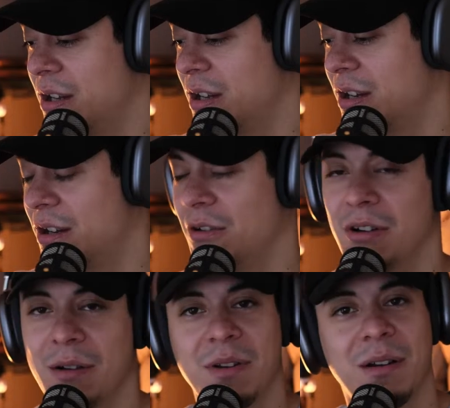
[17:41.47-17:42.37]

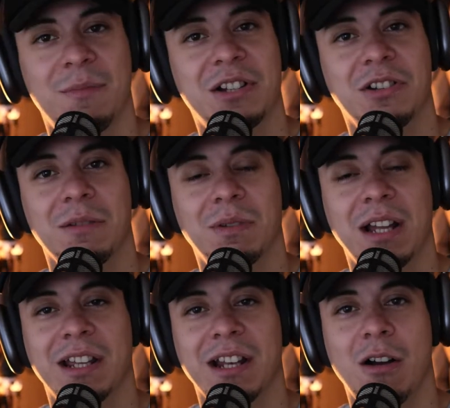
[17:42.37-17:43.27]
I'm actually
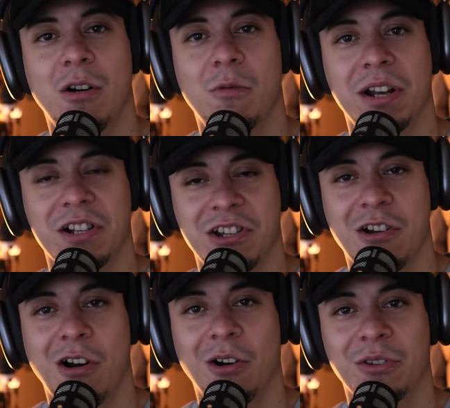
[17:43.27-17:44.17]
blanking out on what it's
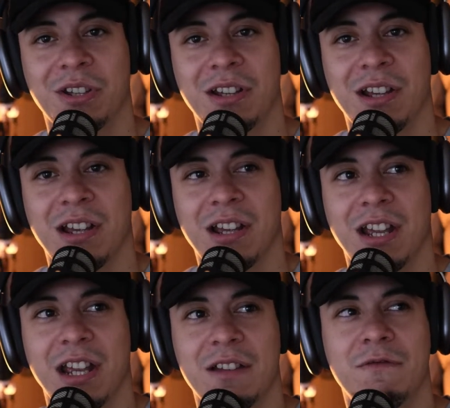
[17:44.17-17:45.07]
called.
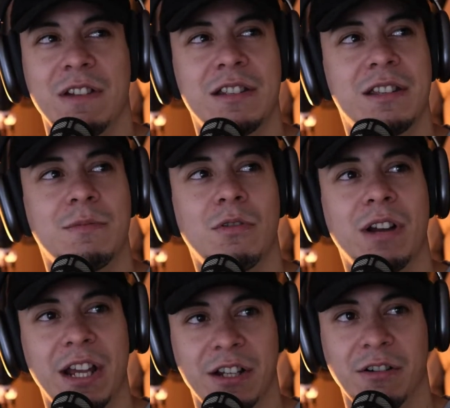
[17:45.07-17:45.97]
Invincible
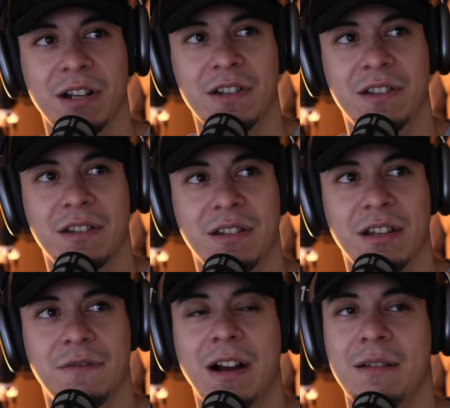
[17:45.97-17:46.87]
ignorance,
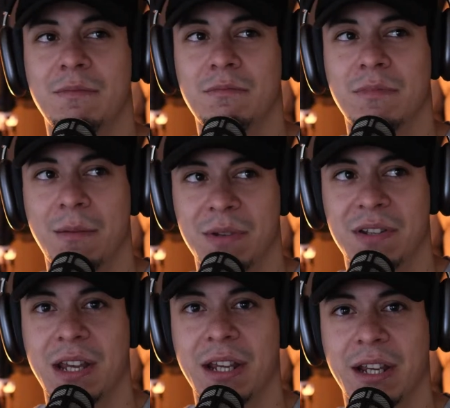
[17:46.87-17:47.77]
if I'm not
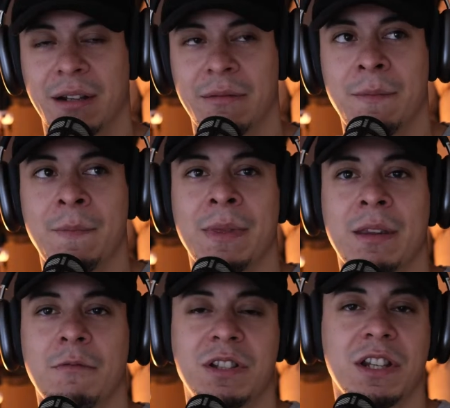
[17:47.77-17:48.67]
mistaken,
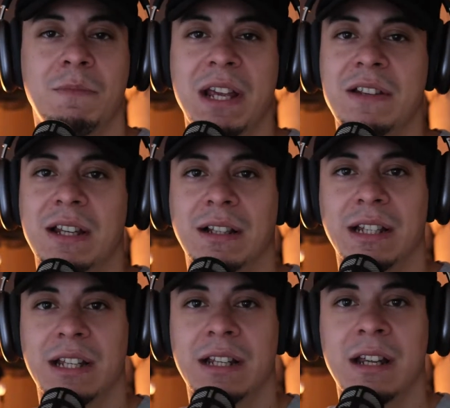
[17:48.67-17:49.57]
which is
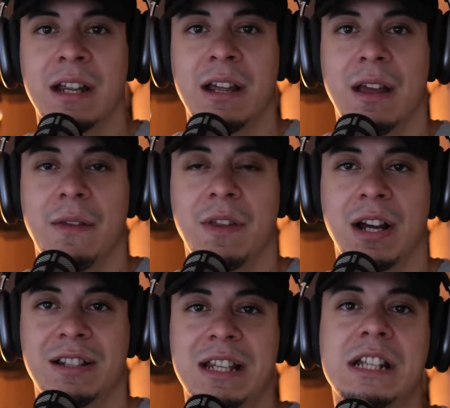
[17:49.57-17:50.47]
basically
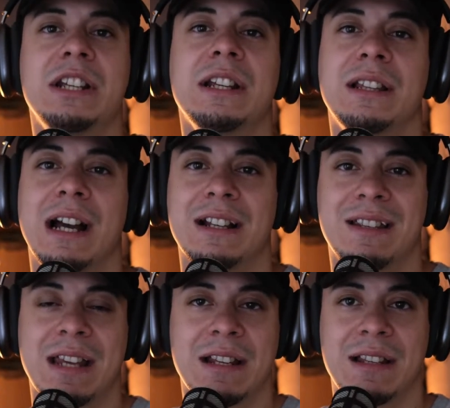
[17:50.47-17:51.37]
the teaching that
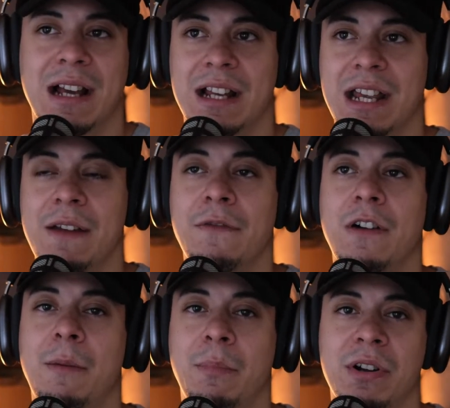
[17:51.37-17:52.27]
states that if
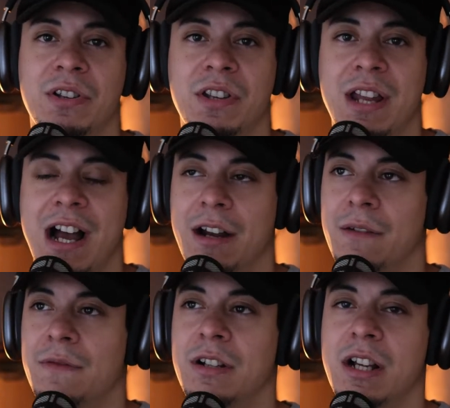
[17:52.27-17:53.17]
a person out of
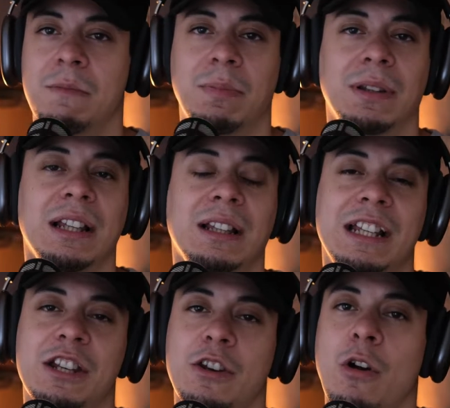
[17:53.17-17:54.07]
completely
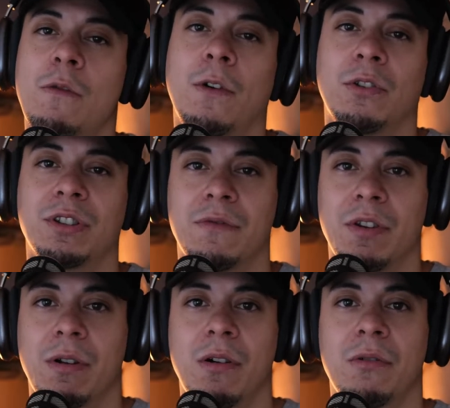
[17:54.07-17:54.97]
no fault of
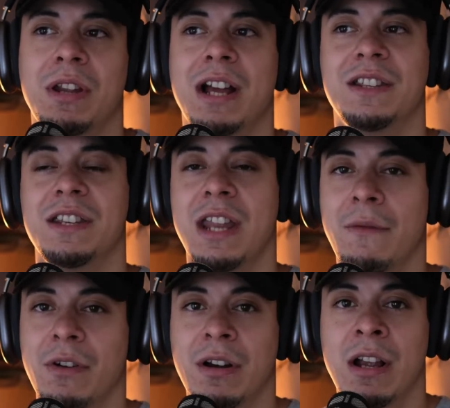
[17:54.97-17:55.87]
their own has
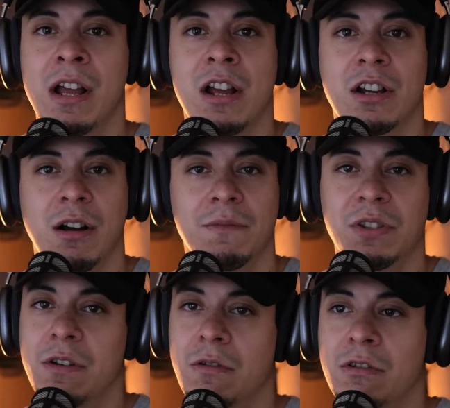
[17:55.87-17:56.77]
never come to
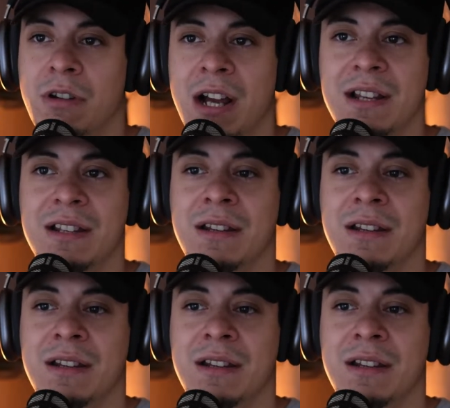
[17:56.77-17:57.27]
know Christ